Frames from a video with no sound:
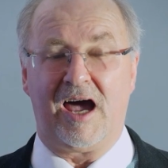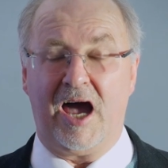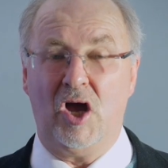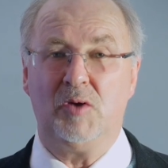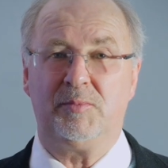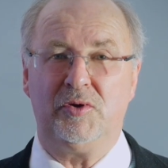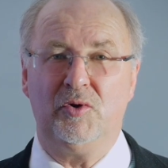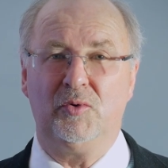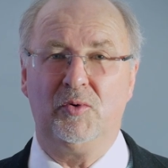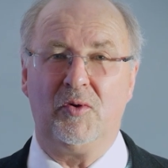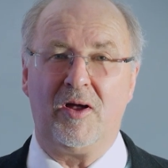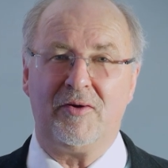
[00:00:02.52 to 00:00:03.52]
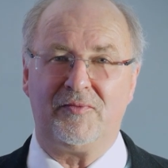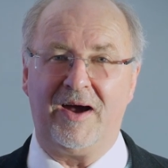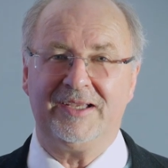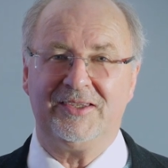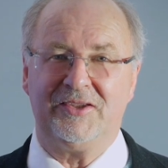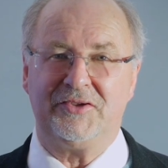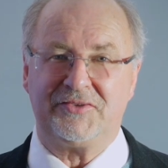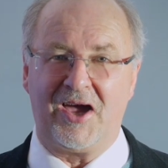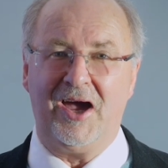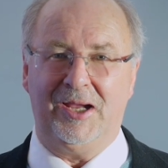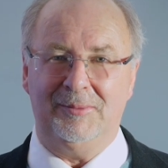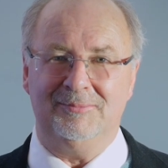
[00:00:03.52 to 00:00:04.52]
I hope you'll find the
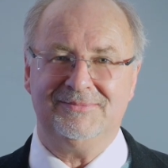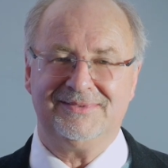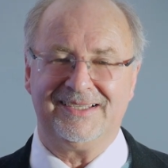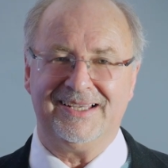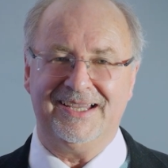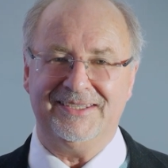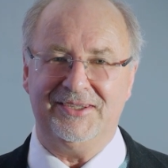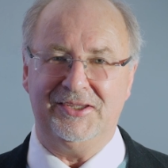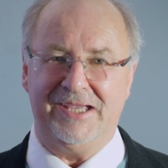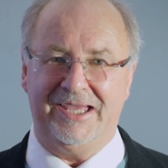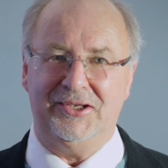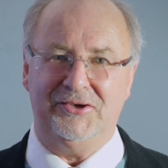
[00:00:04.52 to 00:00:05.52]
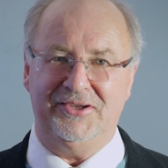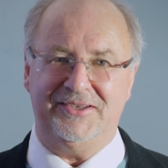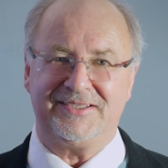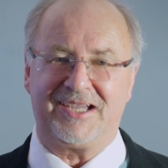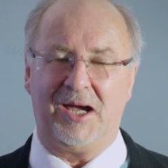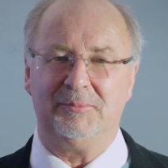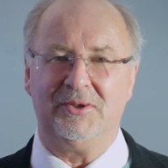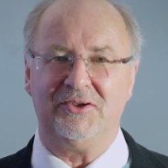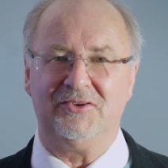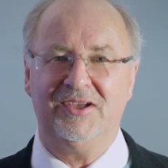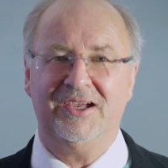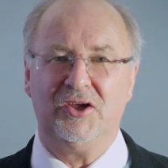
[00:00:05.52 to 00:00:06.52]
time and the energy to come
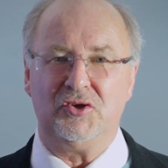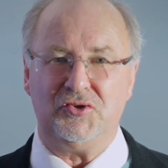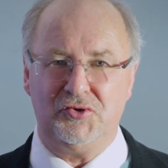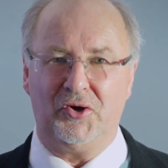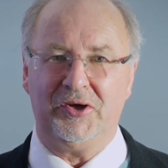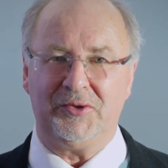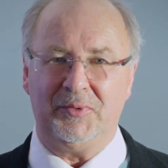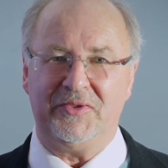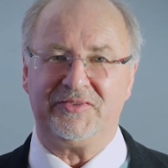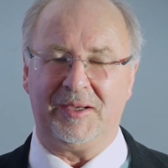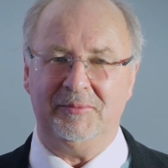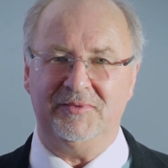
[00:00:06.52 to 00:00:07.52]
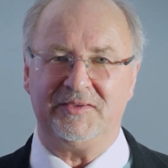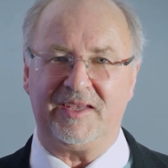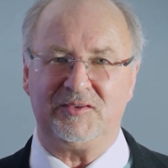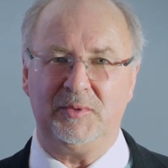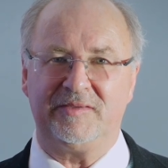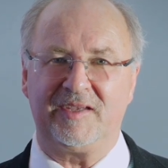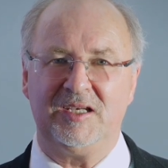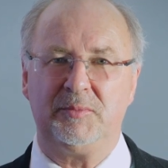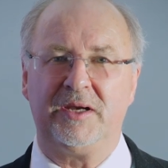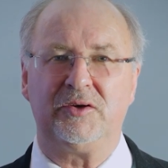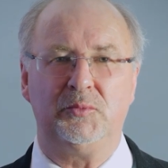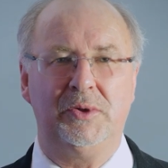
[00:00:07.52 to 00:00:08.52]
and join with some of us as we
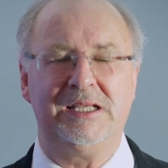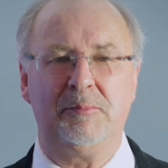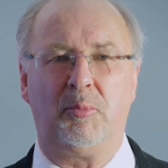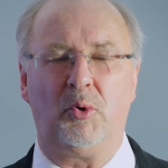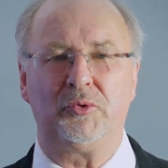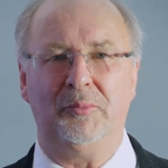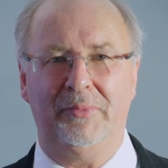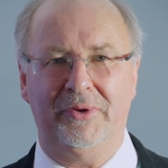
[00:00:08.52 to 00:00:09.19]
celebrate a really important